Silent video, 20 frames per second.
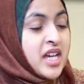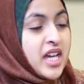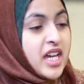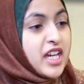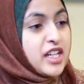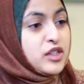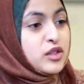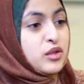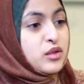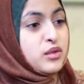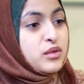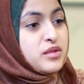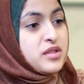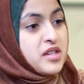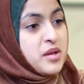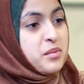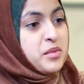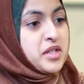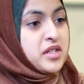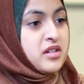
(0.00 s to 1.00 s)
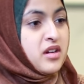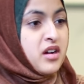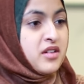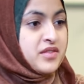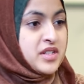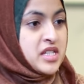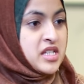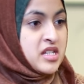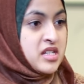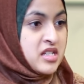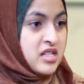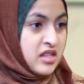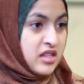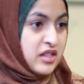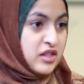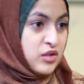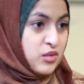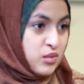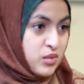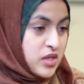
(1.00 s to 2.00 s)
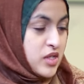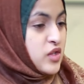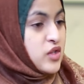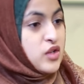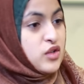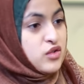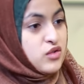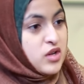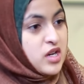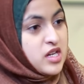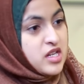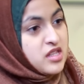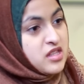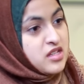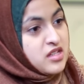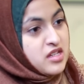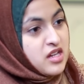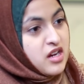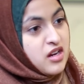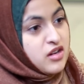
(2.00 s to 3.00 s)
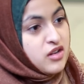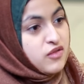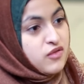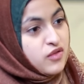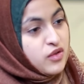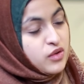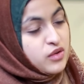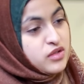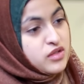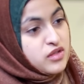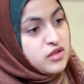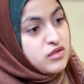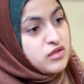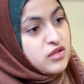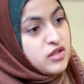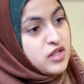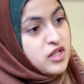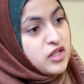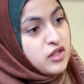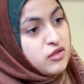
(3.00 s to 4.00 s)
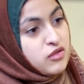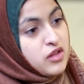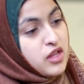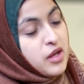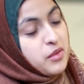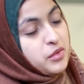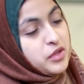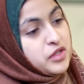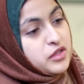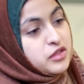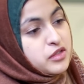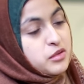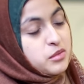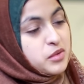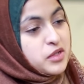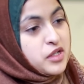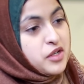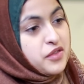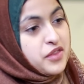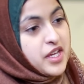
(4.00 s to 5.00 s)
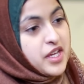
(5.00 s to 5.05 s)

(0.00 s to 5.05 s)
And who, someone obviously did this research, right, in this area of focus. So can you elaborate a little bit on